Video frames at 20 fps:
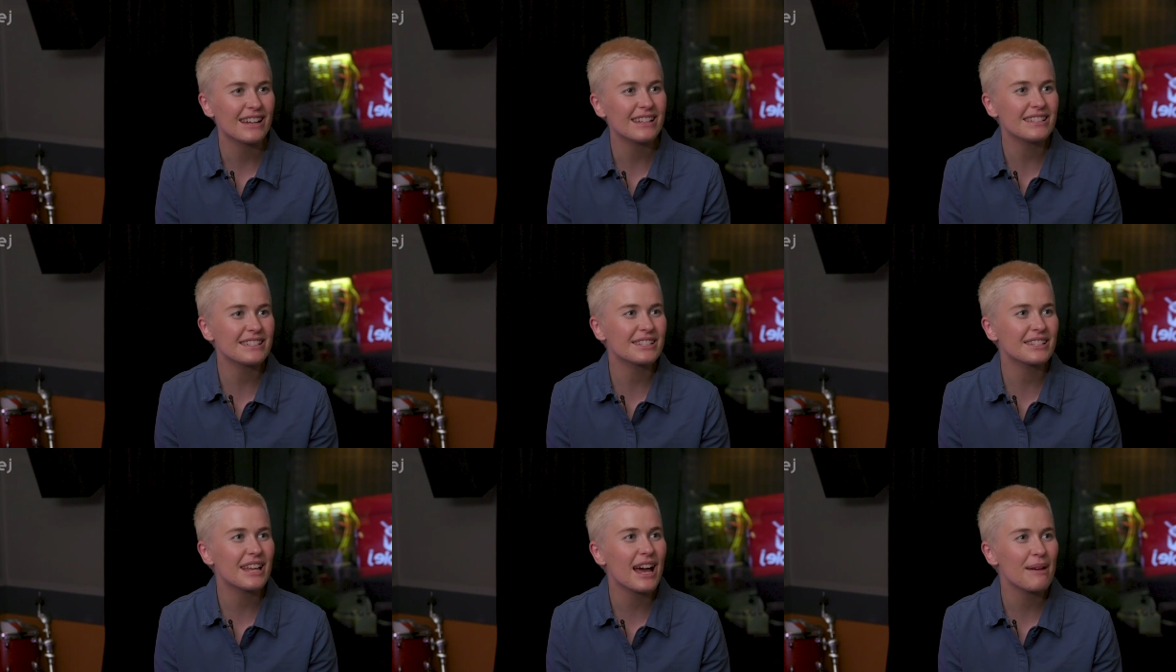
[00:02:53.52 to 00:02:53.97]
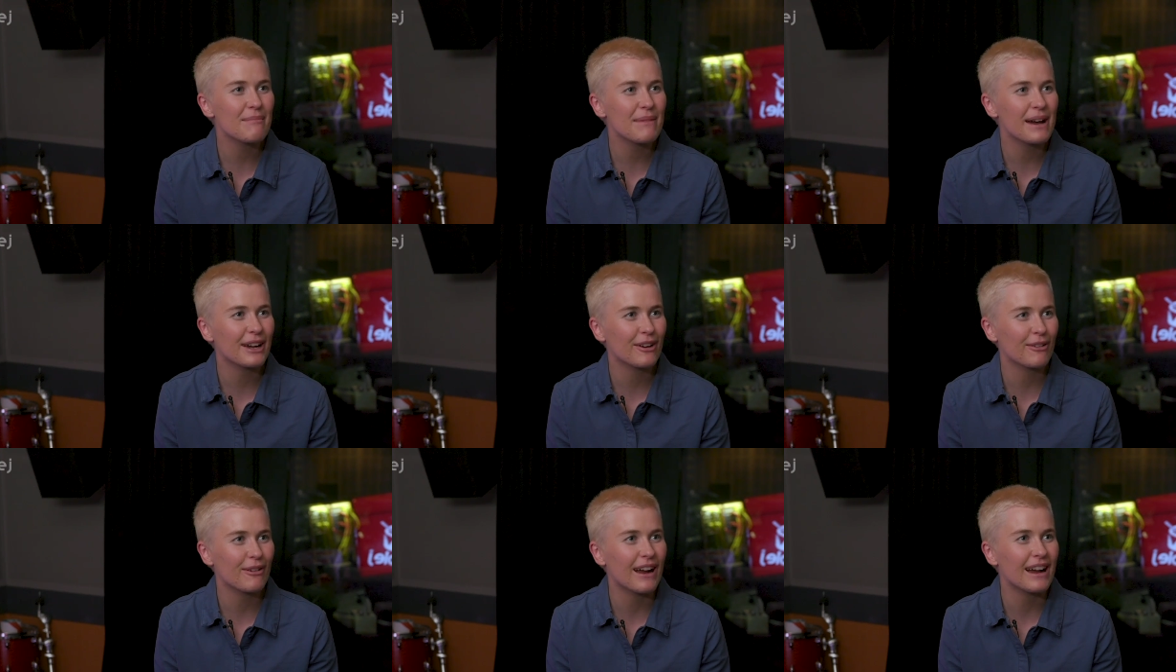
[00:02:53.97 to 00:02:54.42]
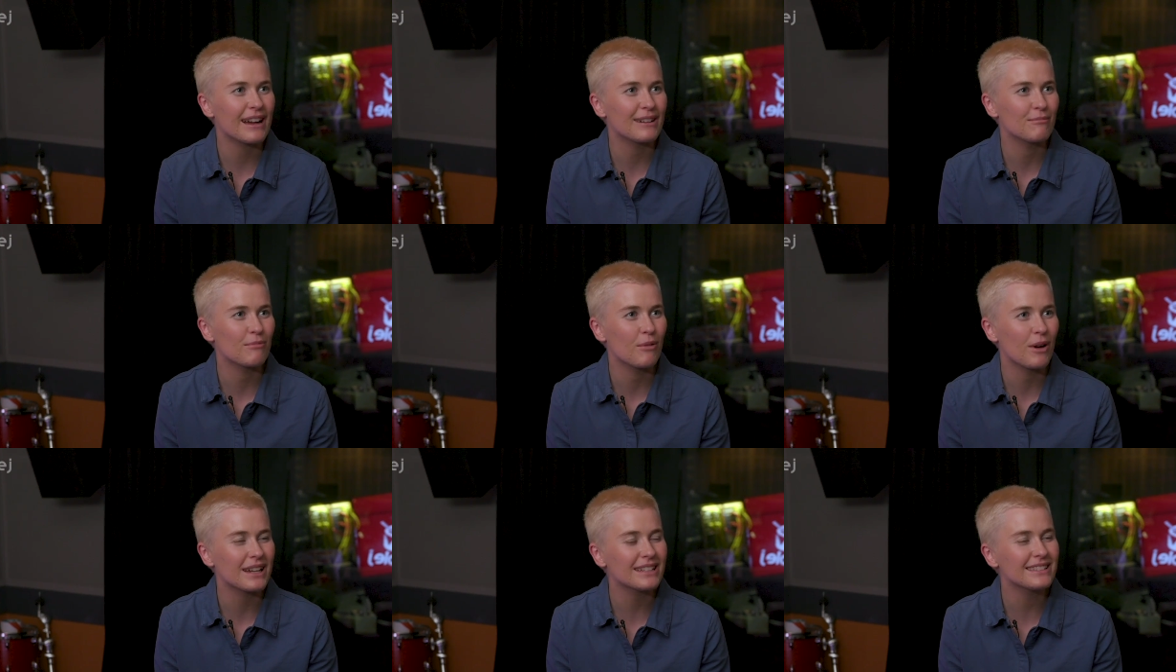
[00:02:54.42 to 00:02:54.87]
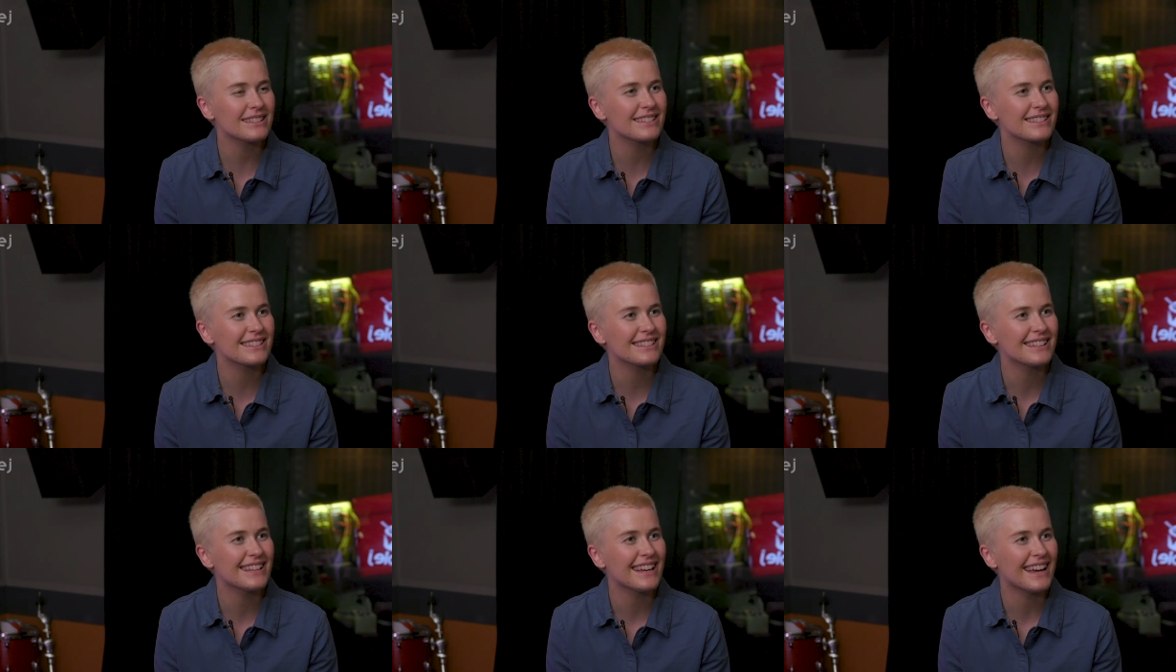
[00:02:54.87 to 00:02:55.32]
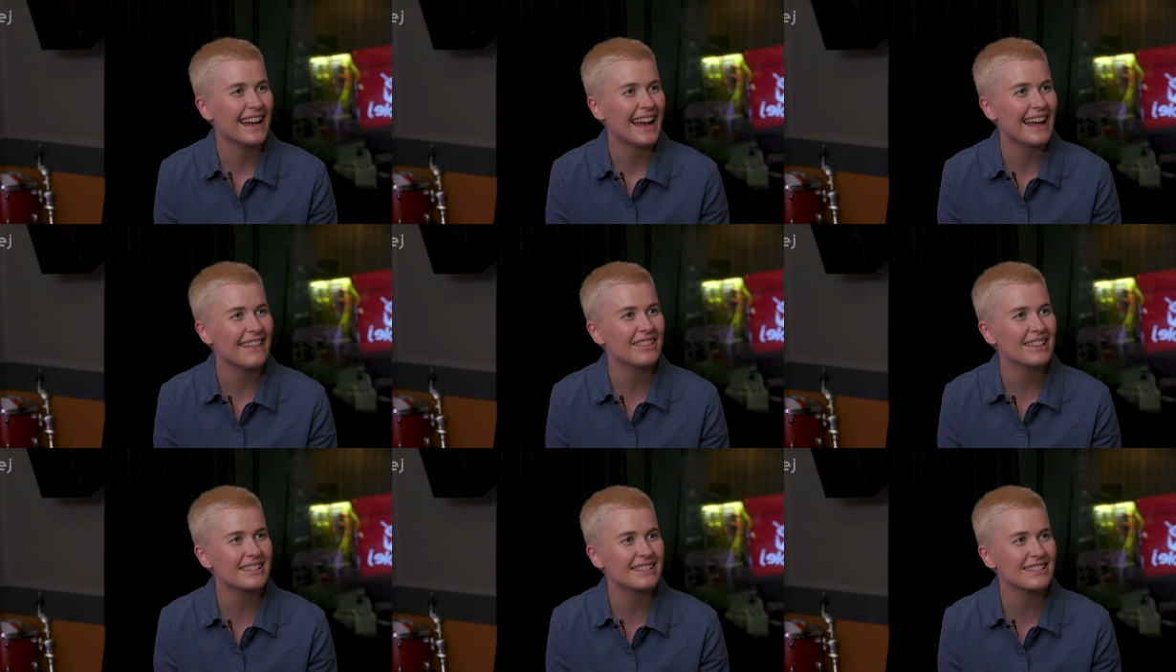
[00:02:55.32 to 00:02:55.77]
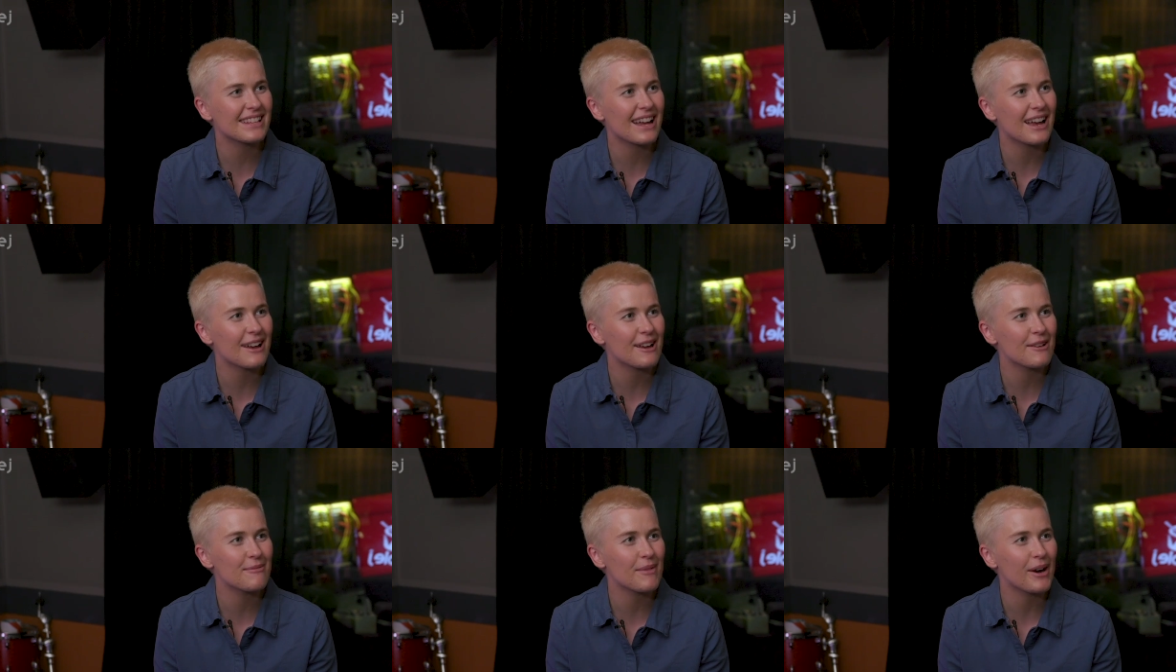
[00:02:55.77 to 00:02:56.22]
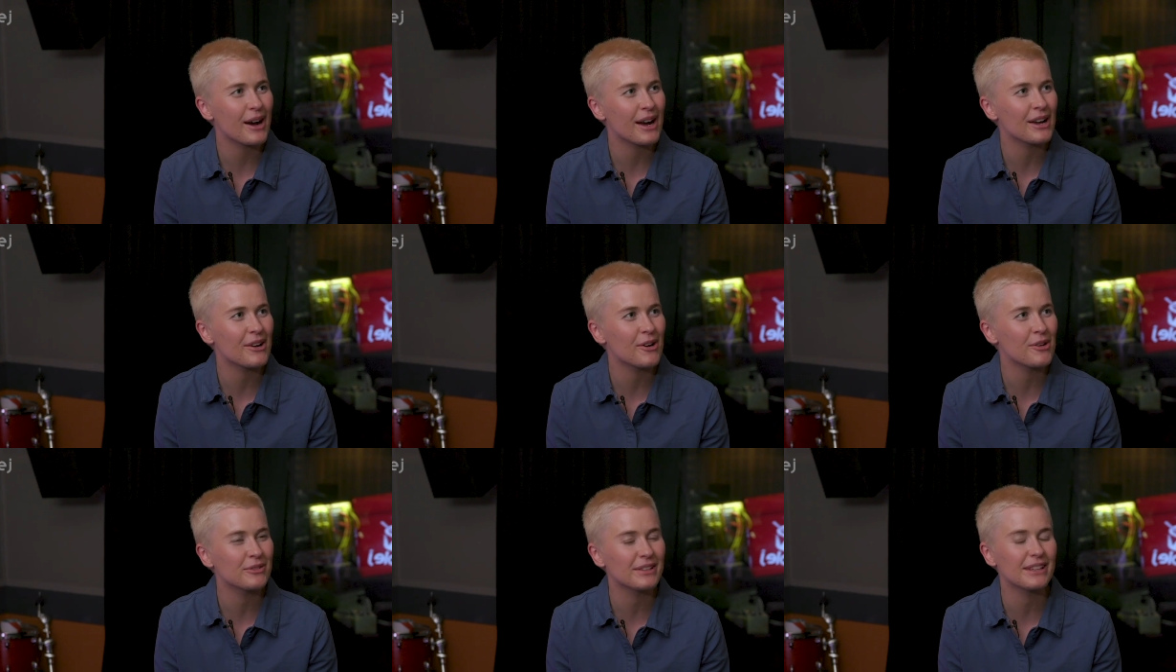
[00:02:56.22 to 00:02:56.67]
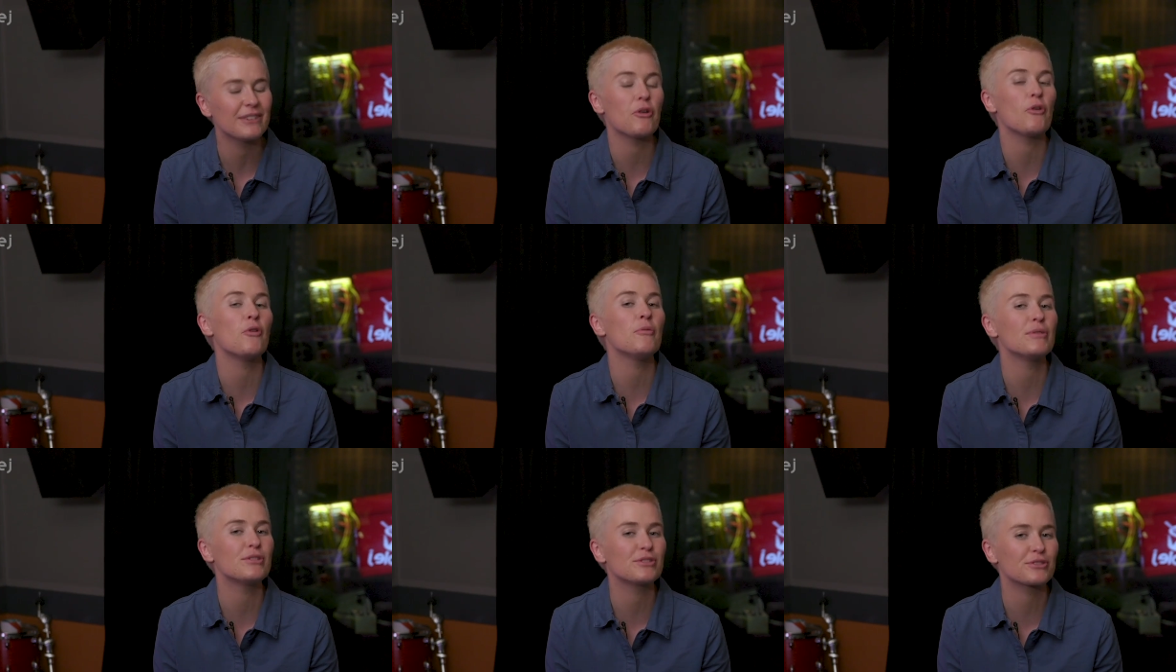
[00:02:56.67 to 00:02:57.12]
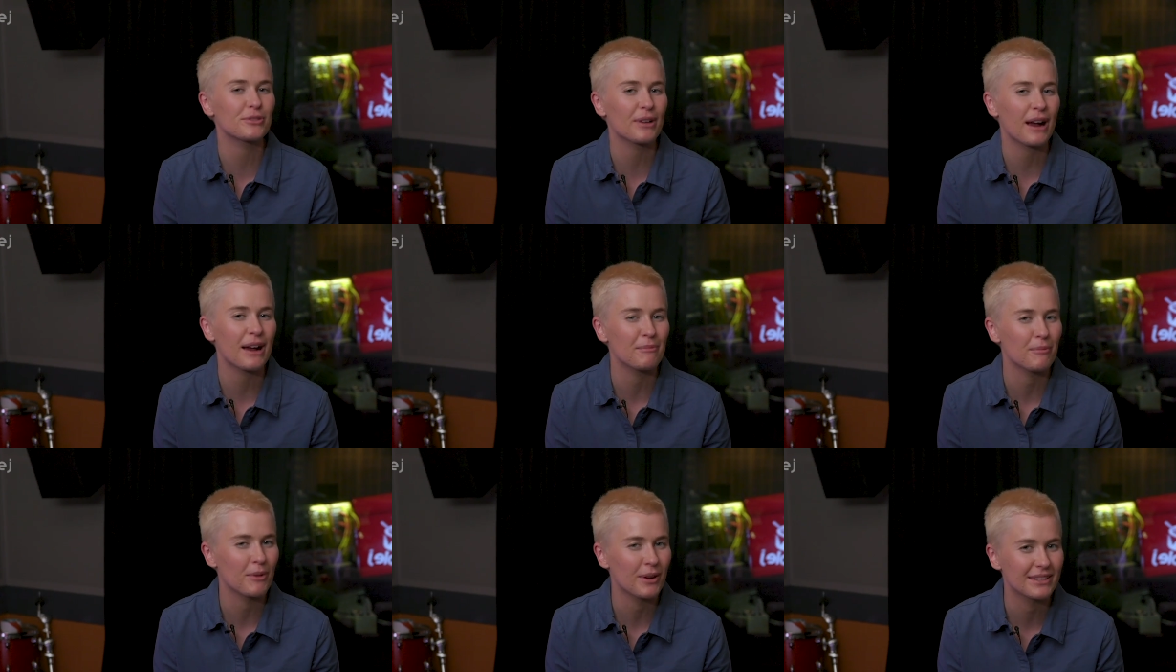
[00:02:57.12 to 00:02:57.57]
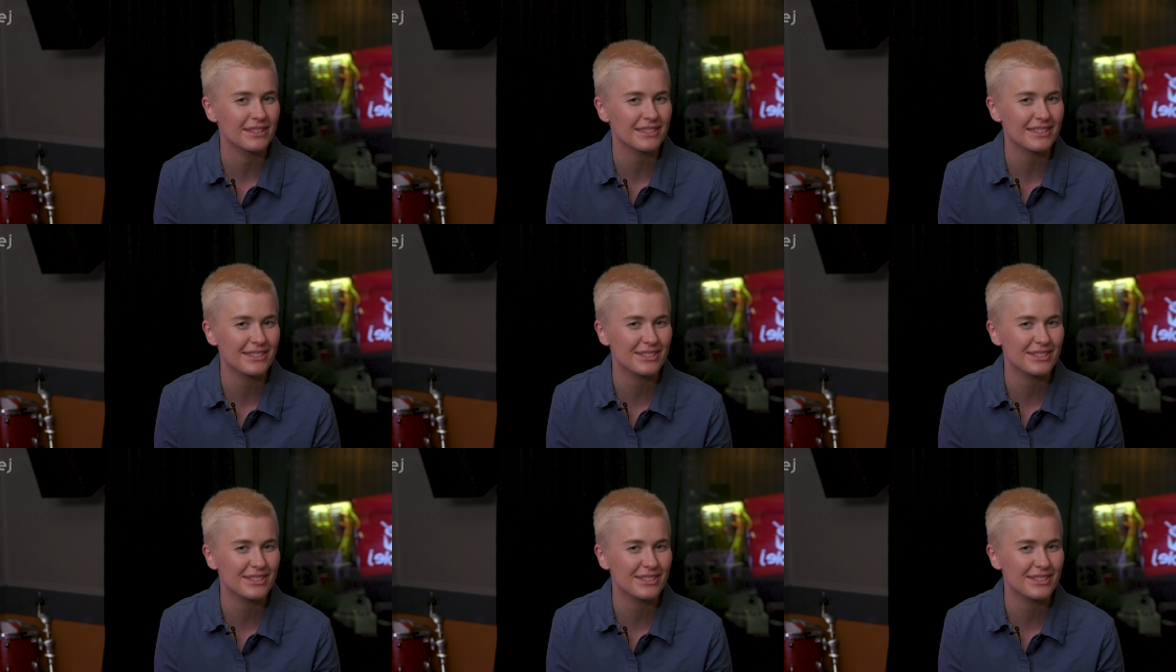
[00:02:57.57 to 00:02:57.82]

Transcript: Last time I cried once, and this time I only almost cried once.